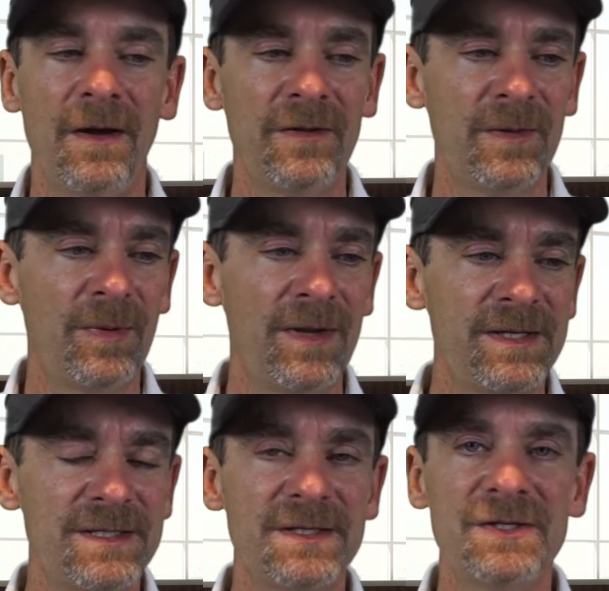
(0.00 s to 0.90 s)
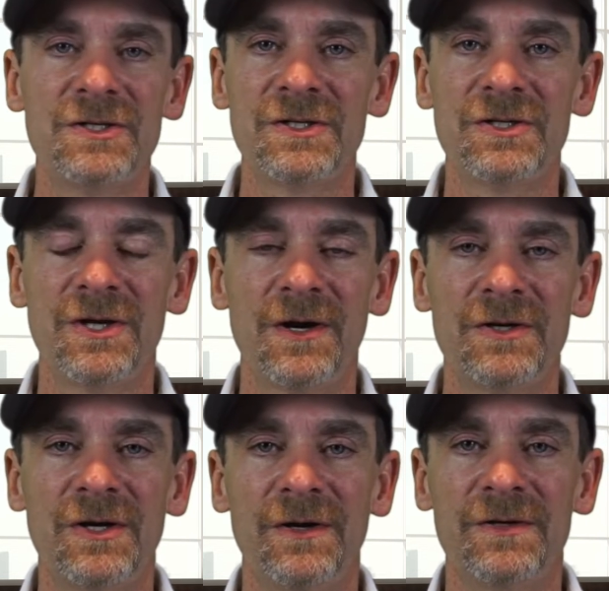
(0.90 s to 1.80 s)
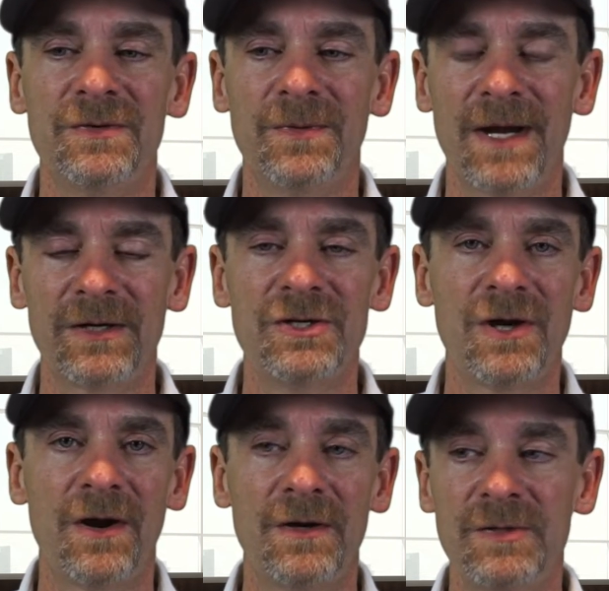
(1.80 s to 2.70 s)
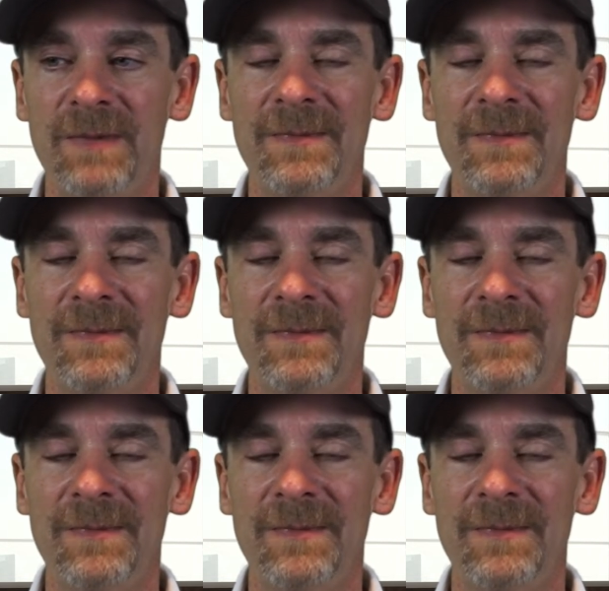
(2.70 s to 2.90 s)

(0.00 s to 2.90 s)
Other places just charge a direct charge,